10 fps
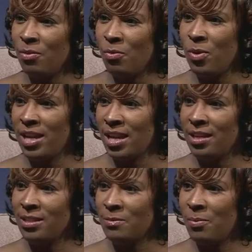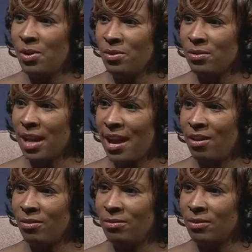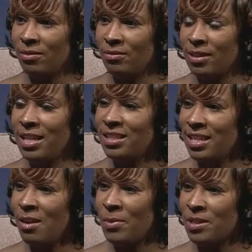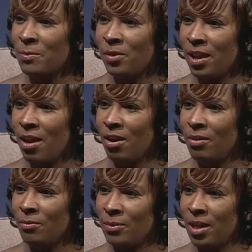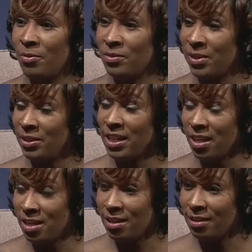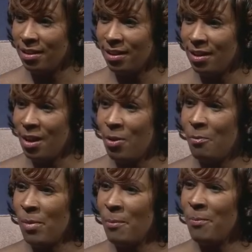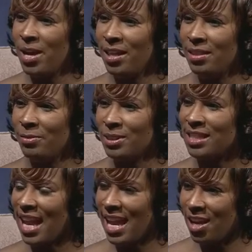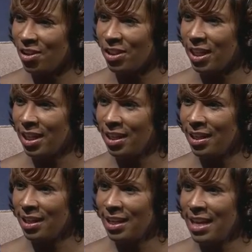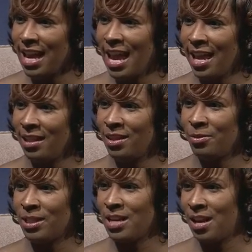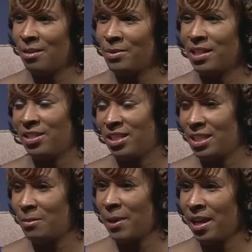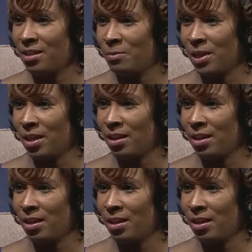when I spoke out, each time I spoke out when I was very young, my mother was angry, and there were times that she spanked me.